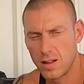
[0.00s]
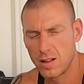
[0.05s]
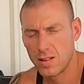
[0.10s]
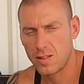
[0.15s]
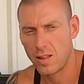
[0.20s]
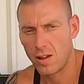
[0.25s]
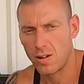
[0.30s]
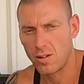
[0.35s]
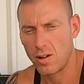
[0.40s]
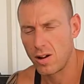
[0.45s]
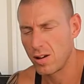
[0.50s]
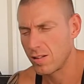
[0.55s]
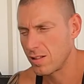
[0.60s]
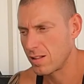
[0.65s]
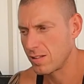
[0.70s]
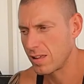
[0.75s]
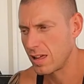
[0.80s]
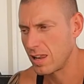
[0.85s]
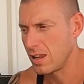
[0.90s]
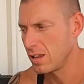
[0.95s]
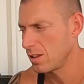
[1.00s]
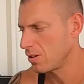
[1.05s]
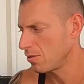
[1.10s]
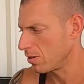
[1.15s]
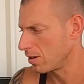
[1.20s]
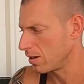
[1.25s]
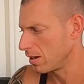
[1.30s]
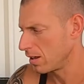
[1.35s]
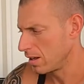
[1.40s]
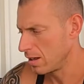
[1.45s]
So guys, let's get into
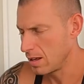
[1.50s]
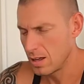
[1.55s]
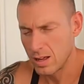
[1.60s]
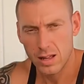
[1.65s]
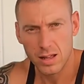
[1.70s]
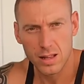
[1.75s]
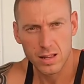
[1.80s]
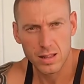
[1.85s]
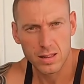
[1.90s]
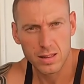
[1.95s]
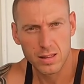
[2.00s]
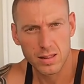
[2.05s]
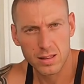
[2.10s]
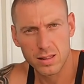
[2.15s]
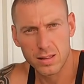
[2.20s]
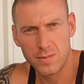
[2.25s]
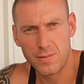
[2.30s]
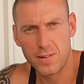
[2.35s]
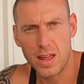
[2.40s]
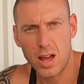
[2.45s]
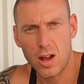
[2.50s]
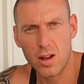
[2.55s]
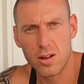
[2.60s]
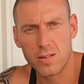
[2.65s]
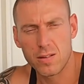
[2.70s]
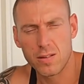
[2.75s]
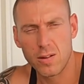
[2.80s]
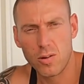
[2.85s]
it. The video is